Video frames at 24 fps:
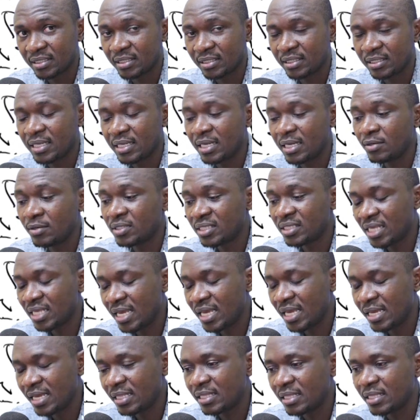then you
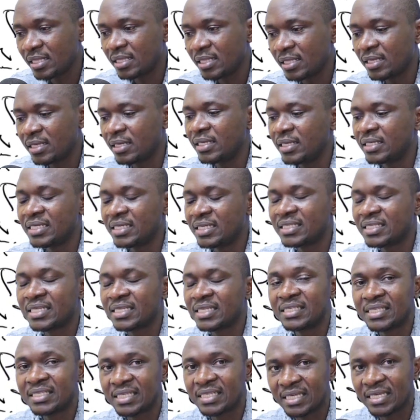say it is
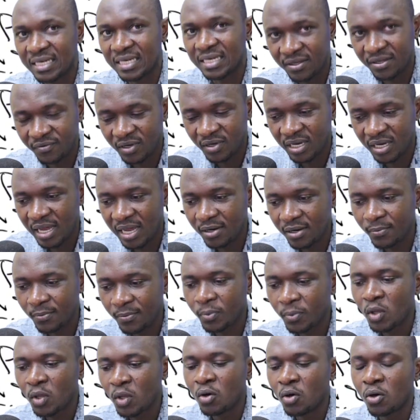insignificant,
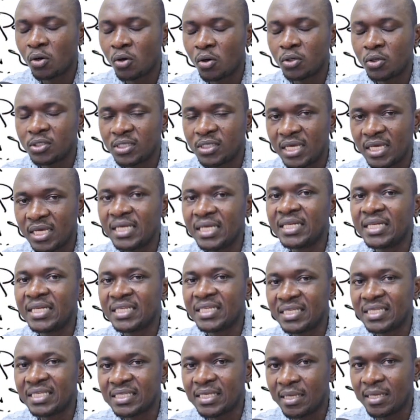or you say it
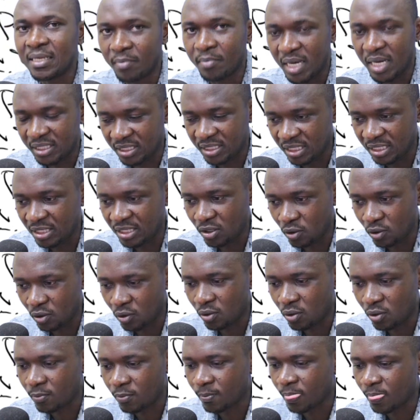is
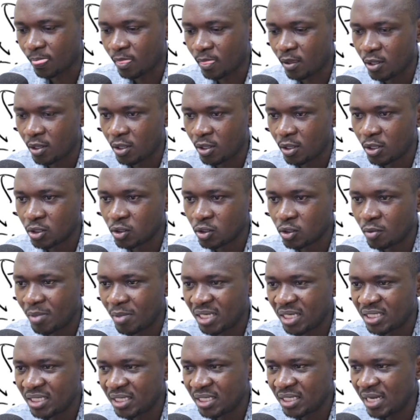immaterial. So
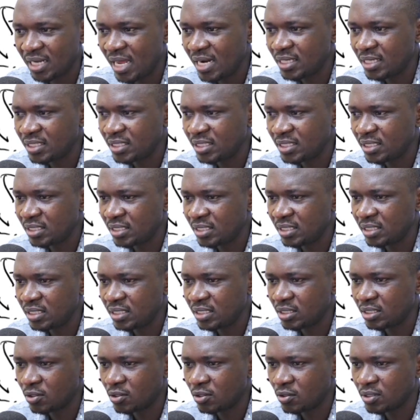
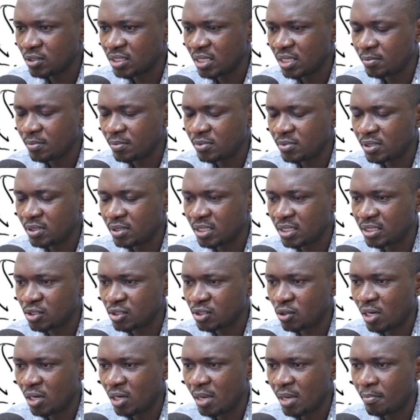materiality concept is
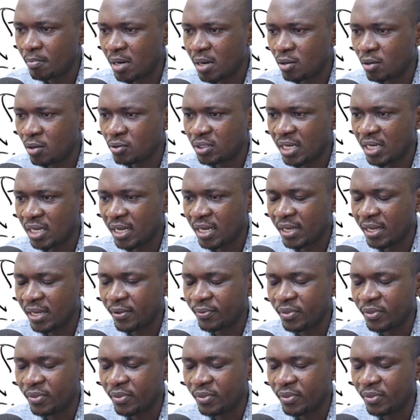all about the